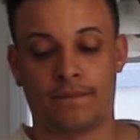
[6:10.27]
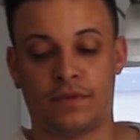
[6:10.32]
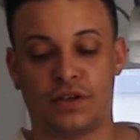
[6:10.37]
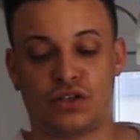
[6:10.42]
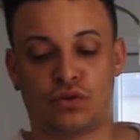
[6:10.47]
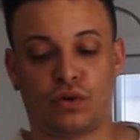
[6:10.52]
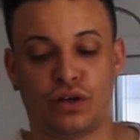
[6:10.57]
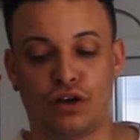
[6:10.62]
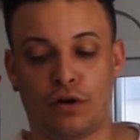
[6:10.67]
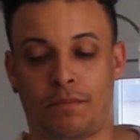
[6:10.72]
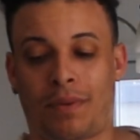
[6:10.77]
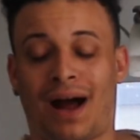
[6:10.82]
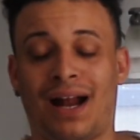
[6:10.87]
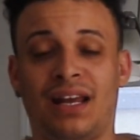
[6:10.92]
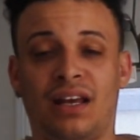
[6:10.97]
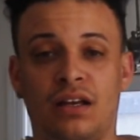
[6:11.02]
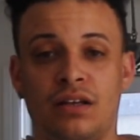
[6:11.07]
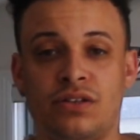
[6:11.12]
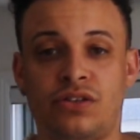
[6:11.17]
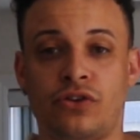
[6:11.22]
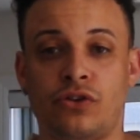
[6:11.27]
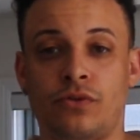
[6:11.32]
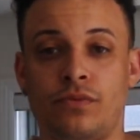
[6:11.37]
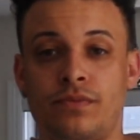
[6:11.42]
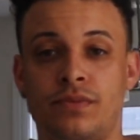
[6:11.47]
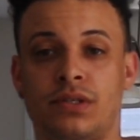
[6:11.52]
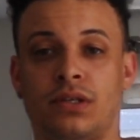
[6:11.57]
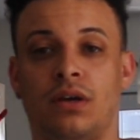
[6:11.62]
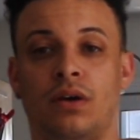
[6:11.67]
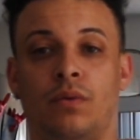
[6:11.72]
It's what your body
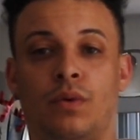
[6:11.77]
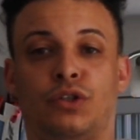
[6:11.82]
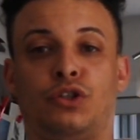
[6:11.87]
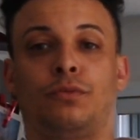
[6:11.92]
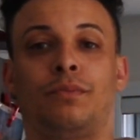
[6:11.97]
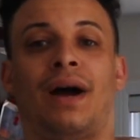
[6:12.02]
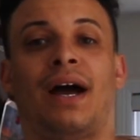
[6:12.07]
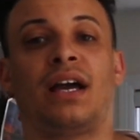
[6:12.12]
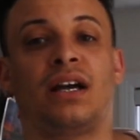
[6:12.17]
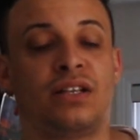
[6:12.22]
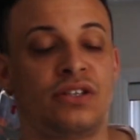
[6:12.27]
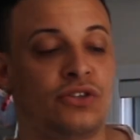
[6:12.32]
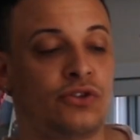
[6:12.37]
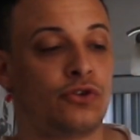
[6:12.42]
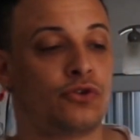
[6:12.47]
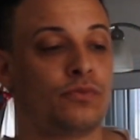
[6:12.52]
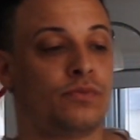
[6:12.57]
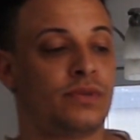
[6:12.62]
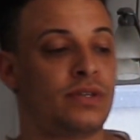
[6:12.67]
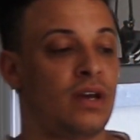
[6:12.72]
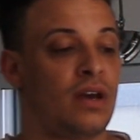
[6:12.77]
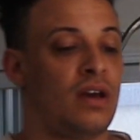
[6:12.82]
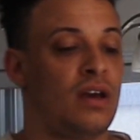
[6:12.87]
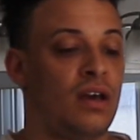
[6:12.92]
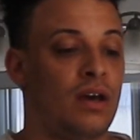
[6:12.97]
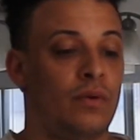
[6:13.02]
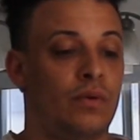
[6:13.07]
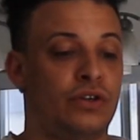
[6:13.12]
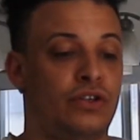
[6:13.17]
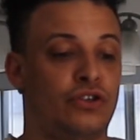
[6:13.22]
consumes, what your mind consumes,
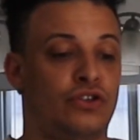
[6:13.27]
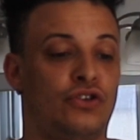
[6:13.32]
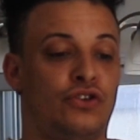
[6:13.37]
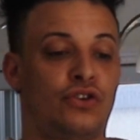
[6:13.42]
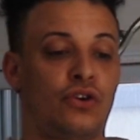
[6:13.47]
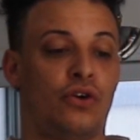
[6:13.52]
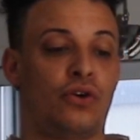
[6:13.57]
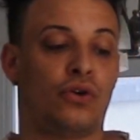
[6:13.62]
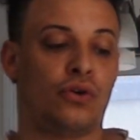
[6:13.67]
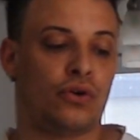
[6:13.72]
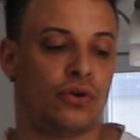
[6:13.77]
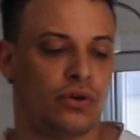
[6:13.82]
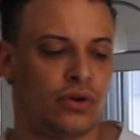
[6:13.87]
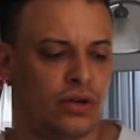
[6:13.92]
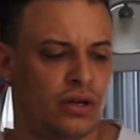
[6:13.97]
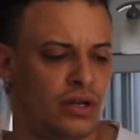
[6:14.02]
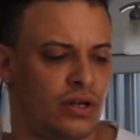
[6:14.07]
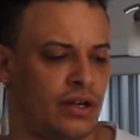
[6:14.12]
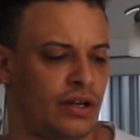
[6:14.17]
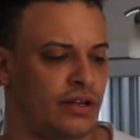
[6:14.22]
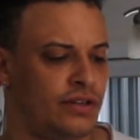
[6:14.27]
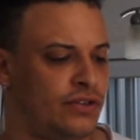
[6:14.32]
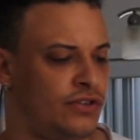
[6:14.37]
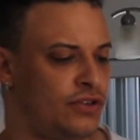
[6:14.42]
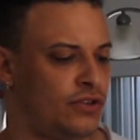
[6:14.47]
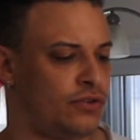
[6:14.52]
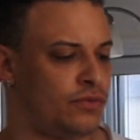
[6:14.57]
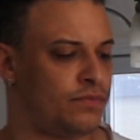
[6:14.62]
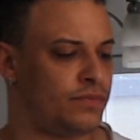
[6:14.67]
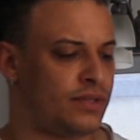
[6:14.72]
and what your soul
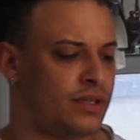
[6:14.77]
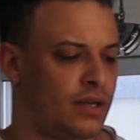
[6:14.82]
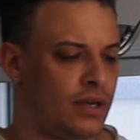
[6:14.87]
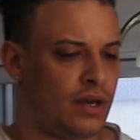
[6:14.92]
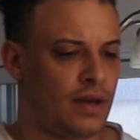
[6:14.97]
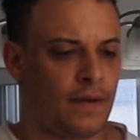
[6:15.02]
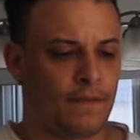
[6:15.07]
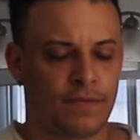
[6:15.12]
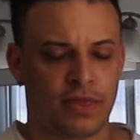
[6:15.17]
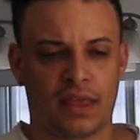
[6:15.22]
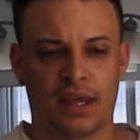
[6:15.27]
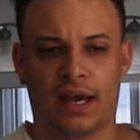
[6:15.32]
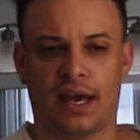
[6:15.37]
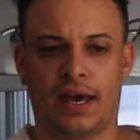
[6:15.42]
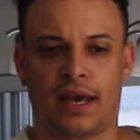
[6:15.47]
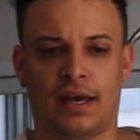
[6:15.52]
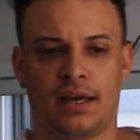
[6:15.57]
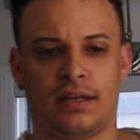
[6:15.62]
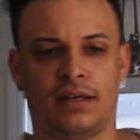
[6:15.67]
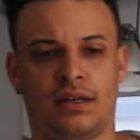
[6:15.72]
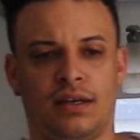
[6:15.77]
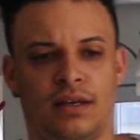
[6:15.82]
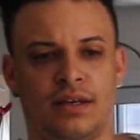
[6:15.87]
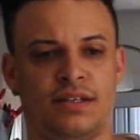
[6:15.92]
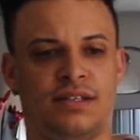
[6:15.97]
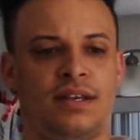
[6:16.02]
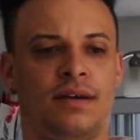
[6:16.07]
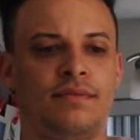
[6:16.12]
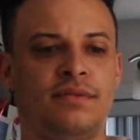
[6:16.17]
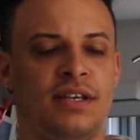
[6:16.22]
consumes. And
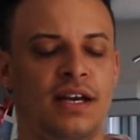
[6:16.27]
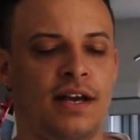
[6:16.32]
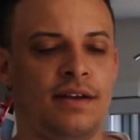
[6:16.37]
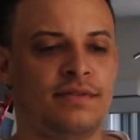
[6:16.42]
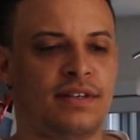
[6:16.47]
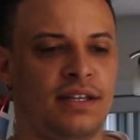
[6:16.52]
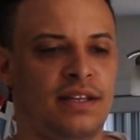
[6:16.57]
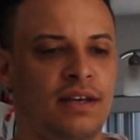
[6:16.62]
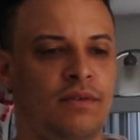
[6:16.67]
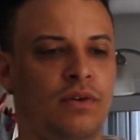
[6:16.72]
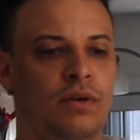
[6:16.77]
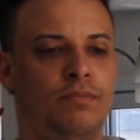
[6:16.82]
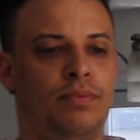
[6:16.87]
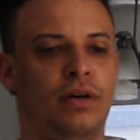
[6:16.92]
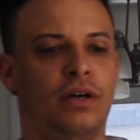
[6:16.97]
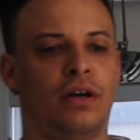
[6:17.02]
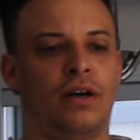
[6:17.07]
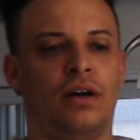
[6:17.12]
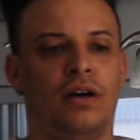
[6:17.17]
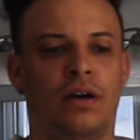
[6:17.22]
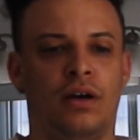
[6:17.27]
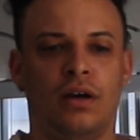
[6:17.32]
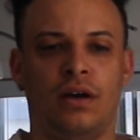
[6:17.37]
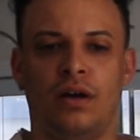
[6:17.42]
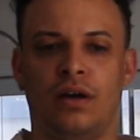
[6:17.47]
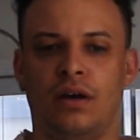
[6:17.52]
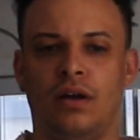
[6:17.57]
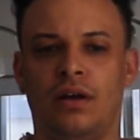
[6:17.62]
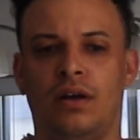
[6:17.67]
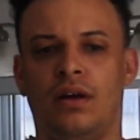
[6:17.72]
sometimes I think we put
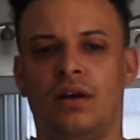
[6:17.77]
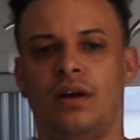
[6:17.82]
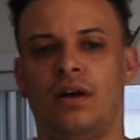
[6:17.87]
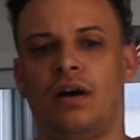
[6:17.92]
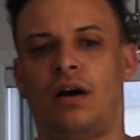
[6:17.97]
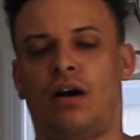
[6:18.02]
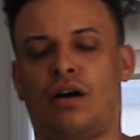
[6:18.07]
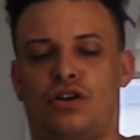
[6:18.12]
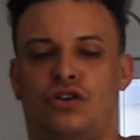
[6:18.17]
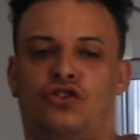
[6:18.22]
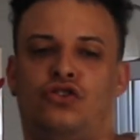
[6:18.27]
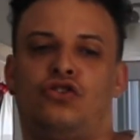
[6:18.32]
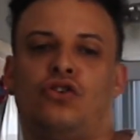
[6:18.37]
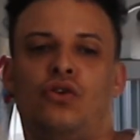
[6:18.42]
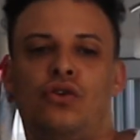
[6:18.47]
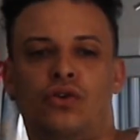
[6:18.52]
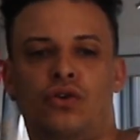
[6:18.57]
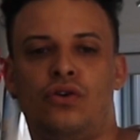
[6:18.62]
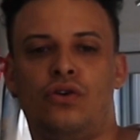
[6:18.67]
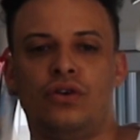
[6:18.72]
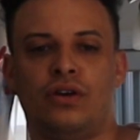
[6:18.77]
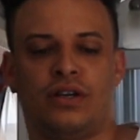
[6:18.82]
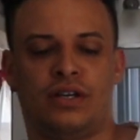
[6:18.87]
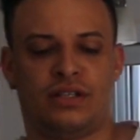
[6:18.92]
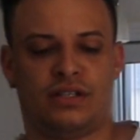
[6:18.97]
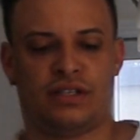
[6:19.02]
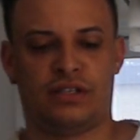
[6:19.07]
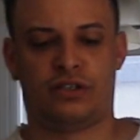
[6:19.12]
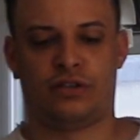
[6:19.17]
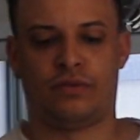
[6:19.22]
our soul
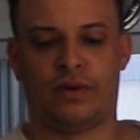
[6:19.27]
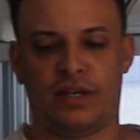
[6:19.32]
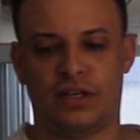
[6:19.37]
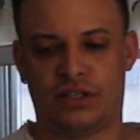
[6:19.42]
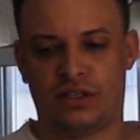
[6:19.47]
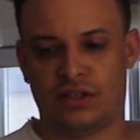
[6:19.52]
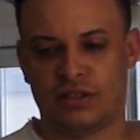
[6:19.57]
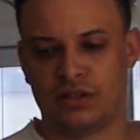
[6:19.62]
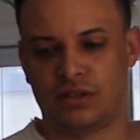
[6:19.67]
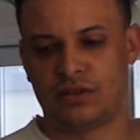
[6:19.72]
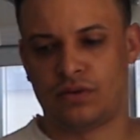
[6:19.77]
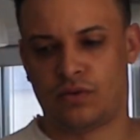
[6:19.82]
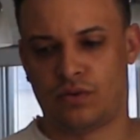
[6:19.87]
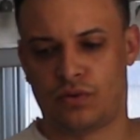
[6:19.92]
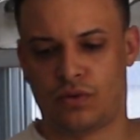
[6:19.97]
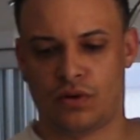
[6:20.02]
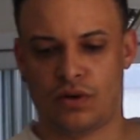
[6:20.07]
in situations